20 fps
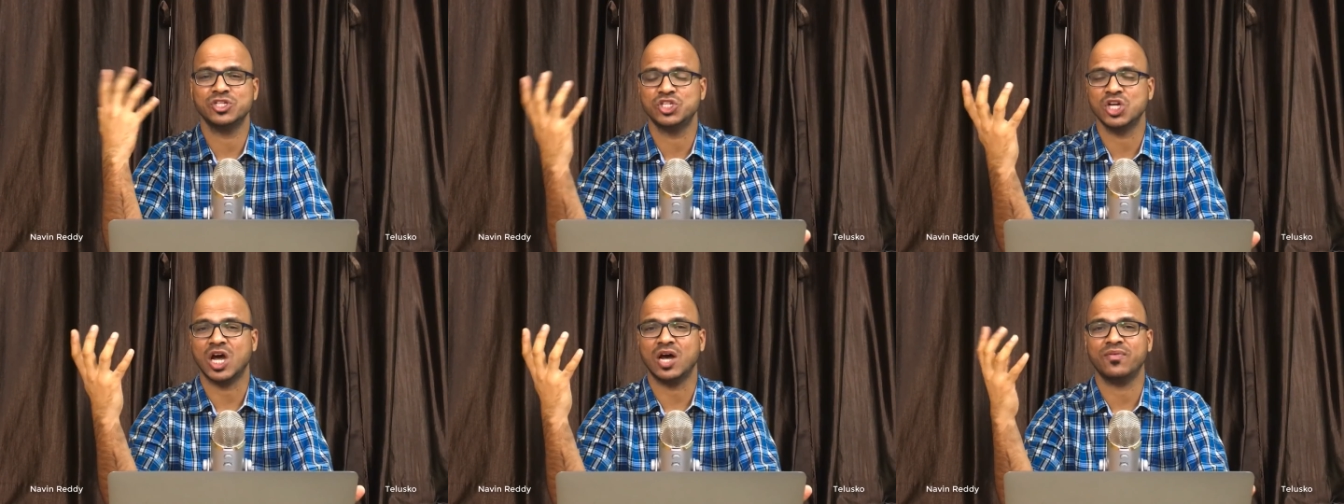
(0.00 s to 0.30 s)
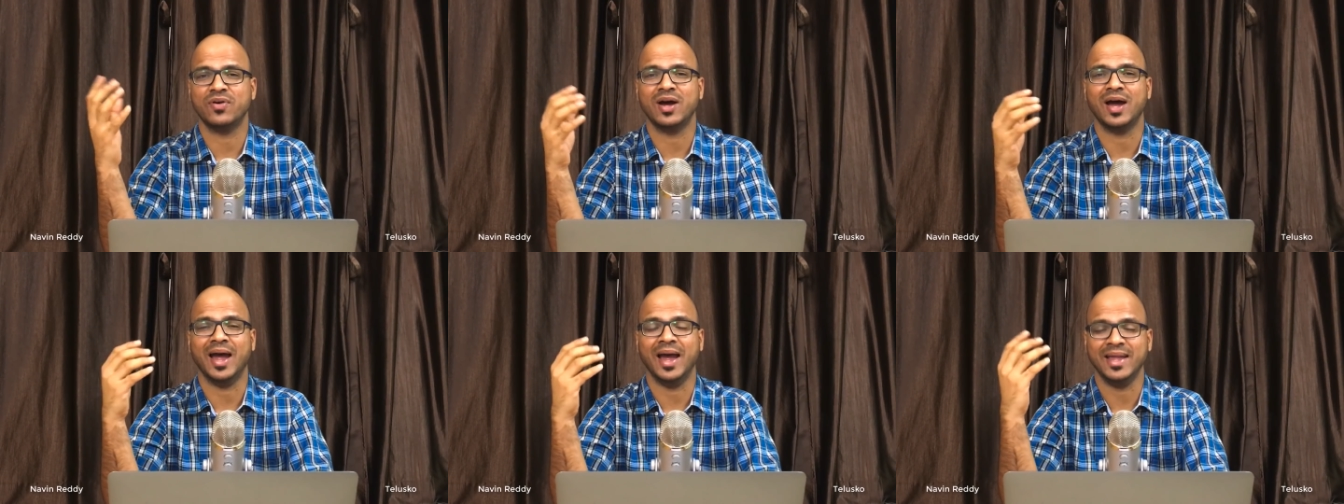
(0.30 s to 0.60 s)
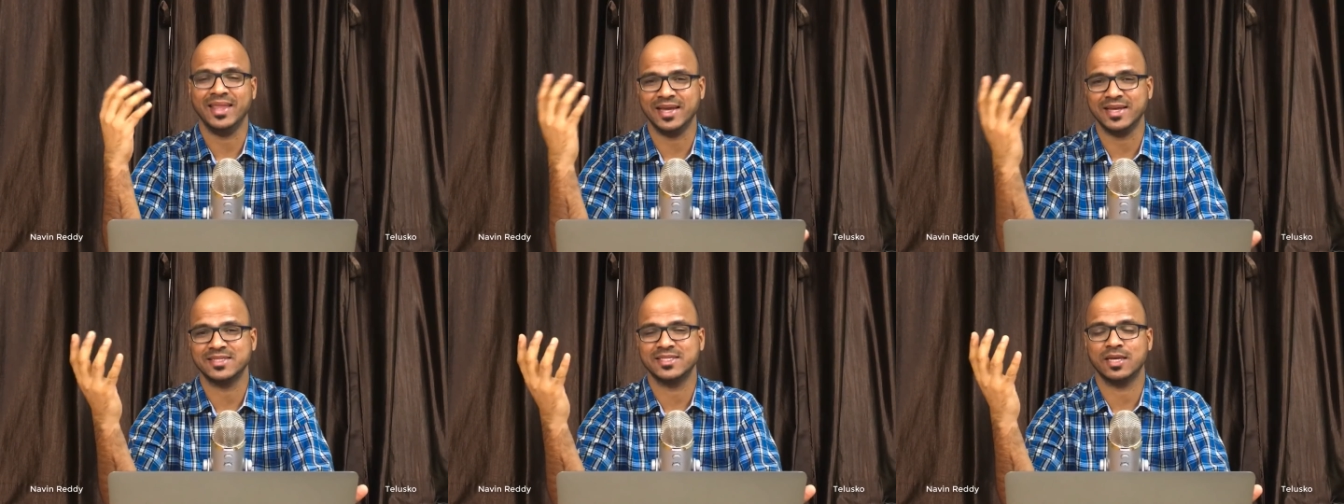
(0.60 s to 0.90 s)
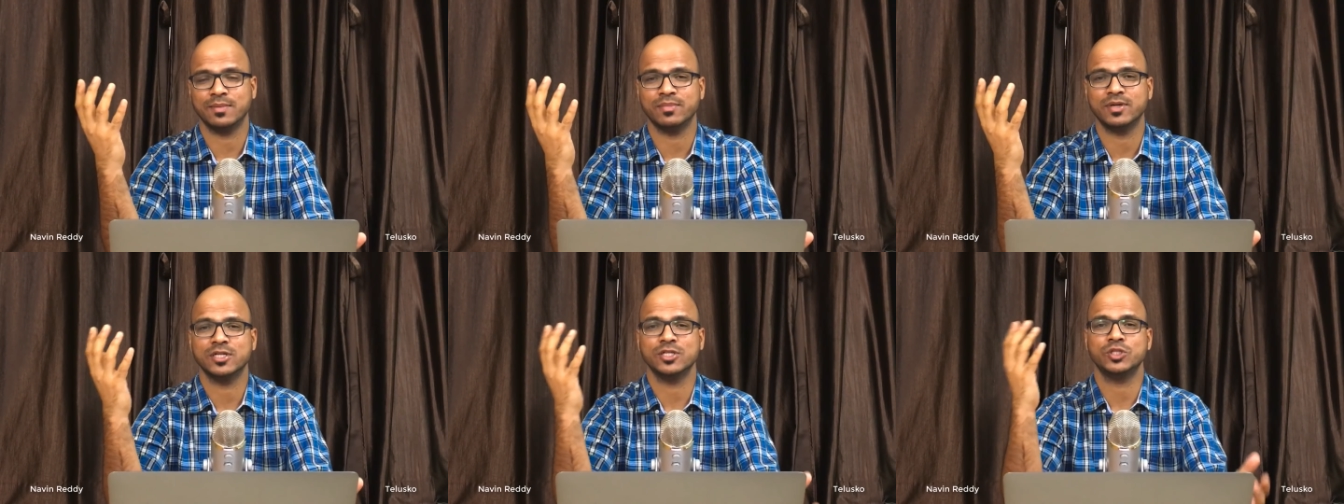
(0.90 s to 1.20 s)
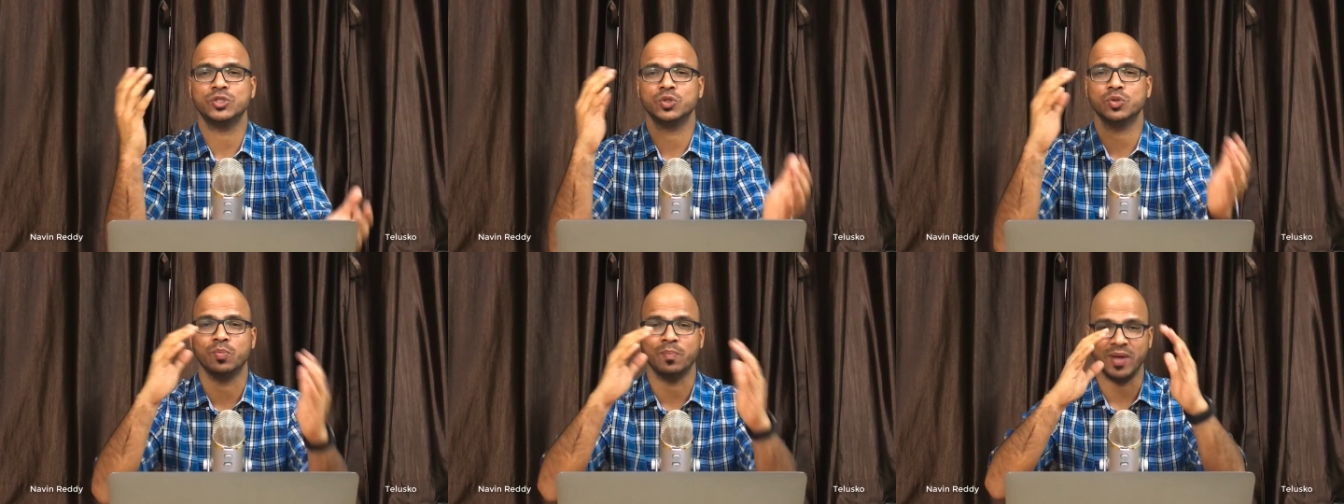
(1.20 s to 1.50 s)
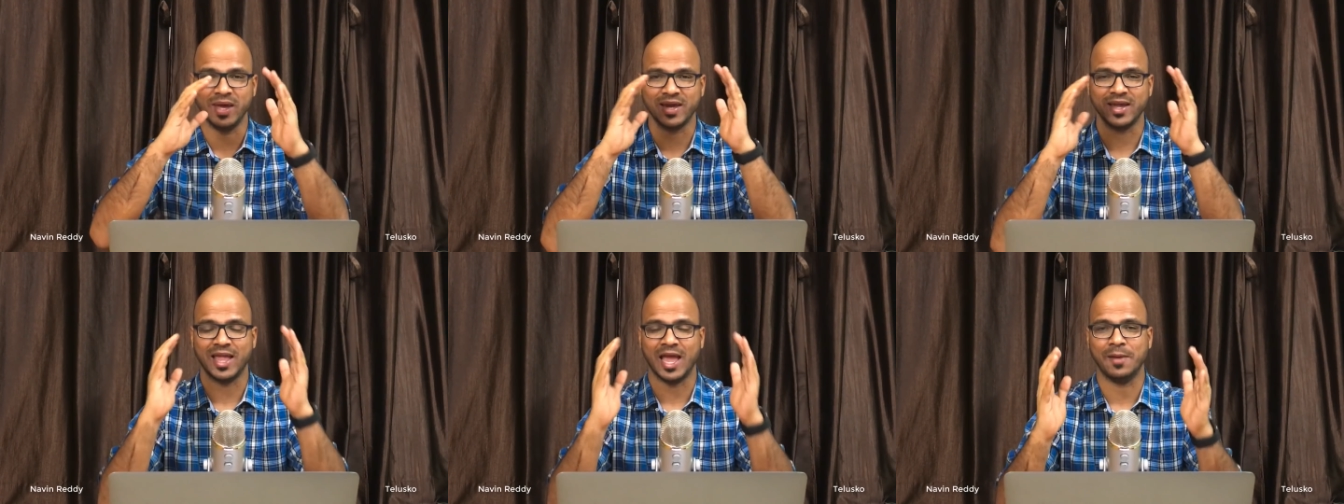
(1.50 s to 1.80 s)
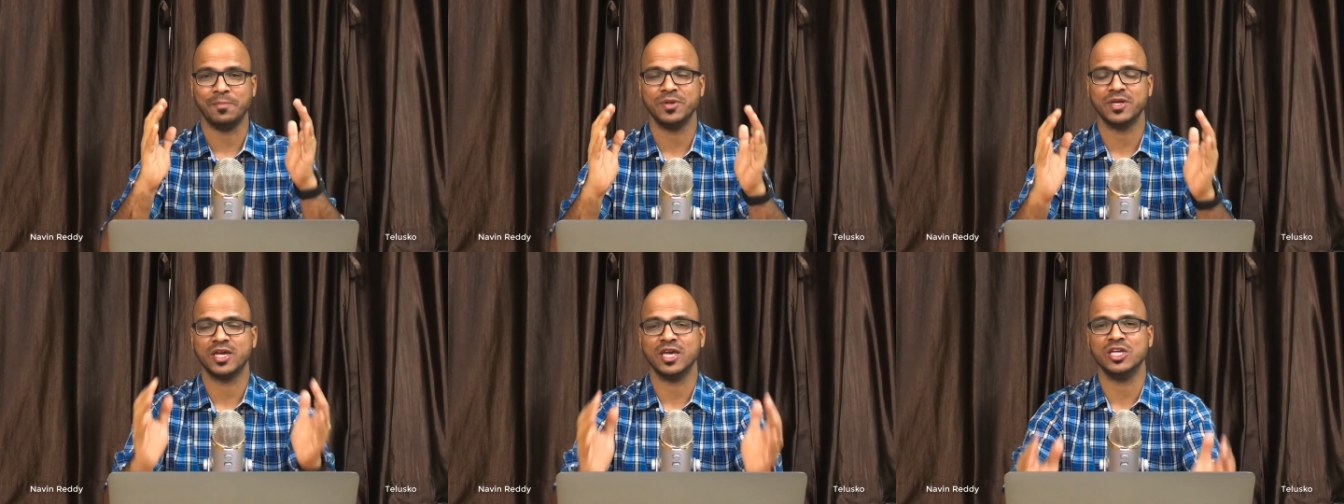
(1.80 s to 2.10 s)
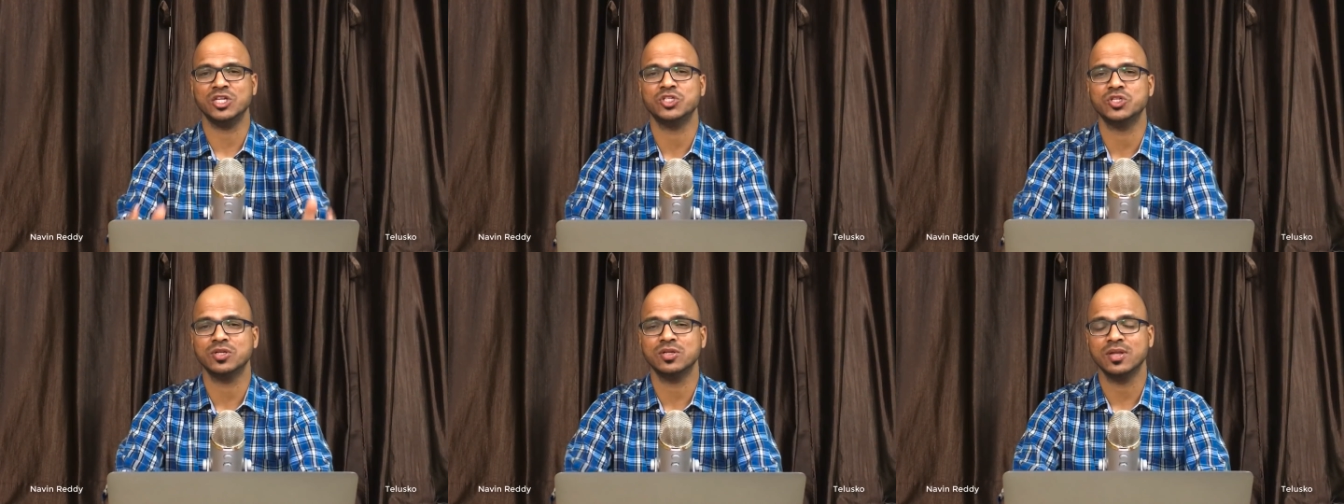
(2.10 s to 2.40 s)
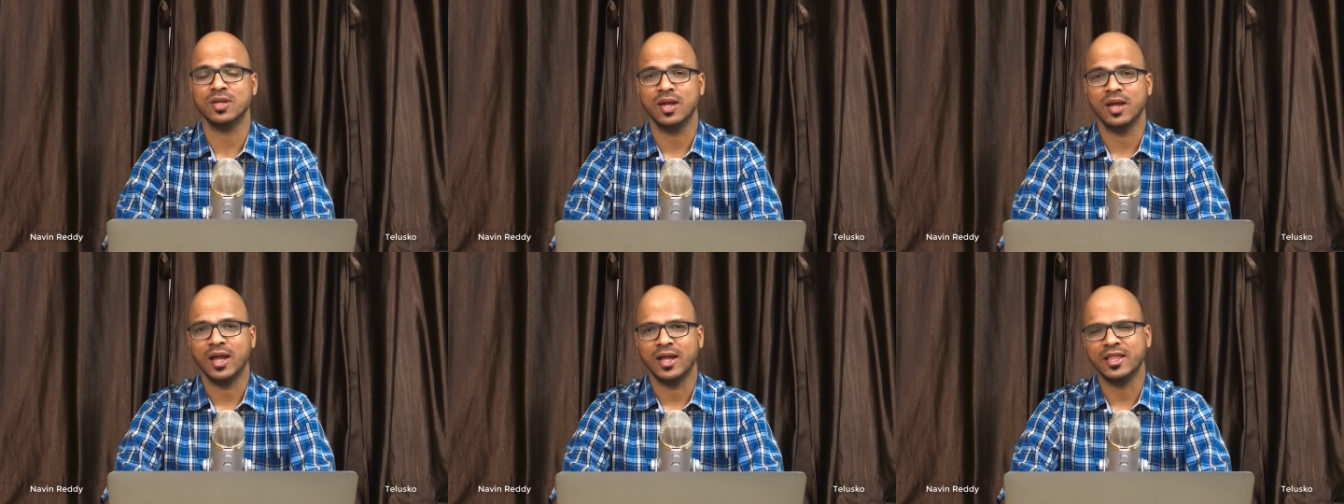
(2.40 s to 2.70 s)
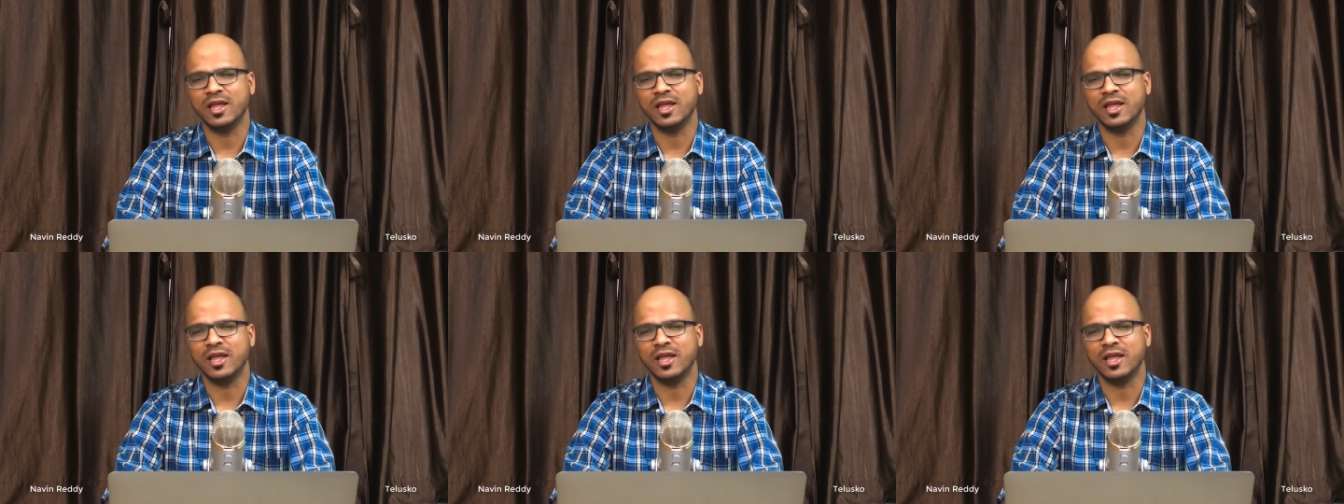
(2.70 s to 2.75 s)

Java and X M L to make an application,